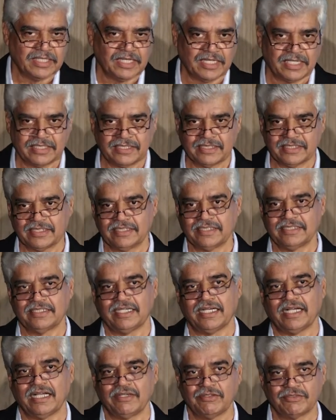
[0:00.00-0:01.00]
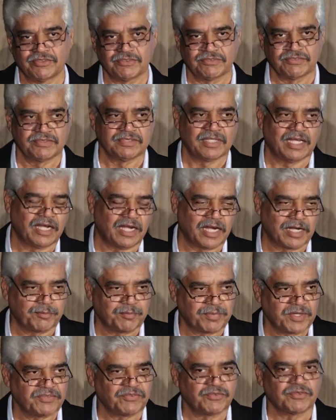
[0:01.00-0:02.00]
And uh, I was
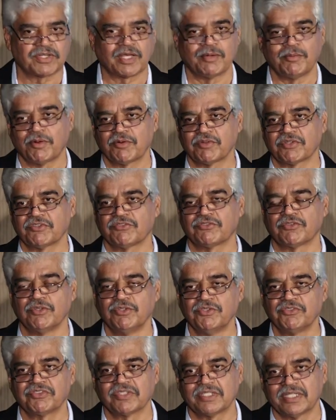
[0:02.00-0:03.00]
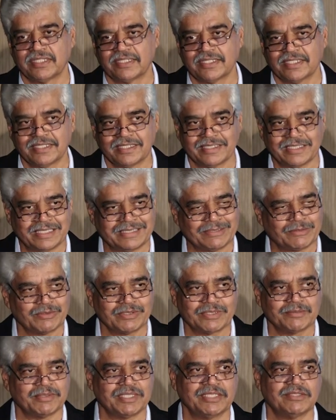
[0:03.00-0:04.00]
hard pressed to come out with a solution. And then I
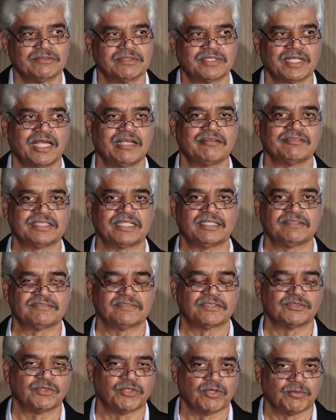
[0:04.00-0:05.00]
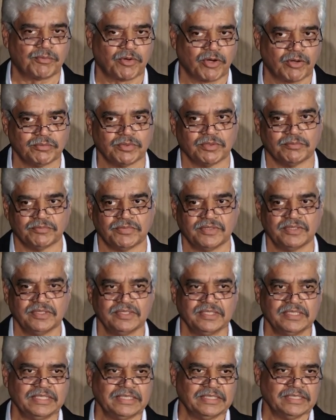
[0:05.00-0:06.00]
told them, I don't have an answer to your problem.
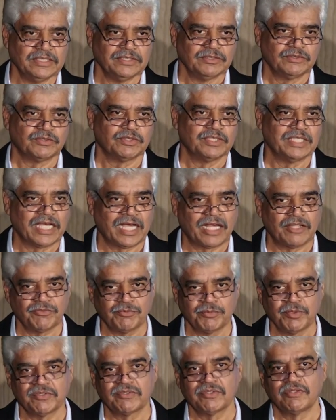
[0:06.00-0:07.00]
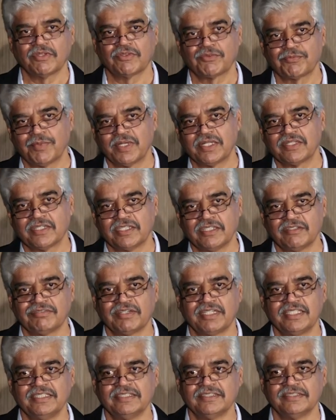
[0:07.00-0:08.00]
So they asked me, said, you have spent
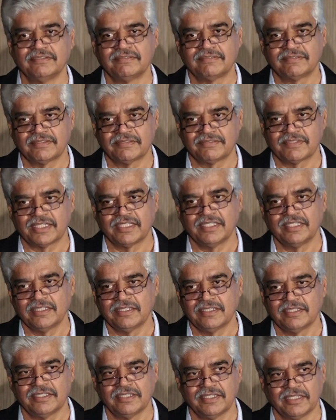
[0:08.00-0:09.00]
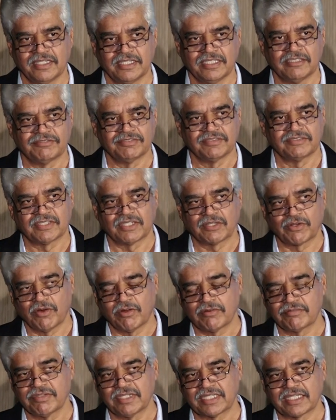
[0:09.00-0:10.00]
35 years studying elephants and
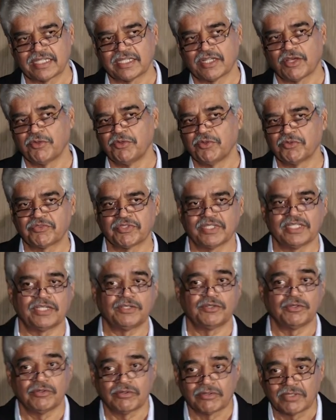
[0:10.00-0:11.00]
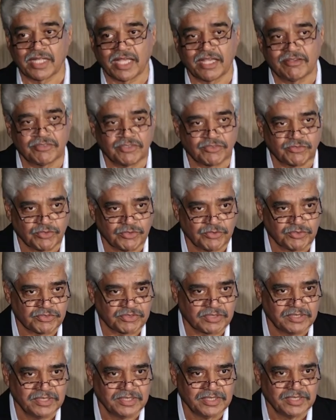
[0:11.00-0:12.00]
conflict, and now you say that you don't have a
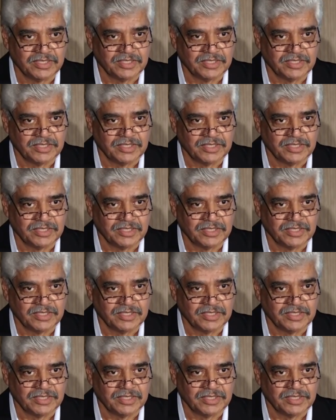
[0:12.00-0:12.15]
solution.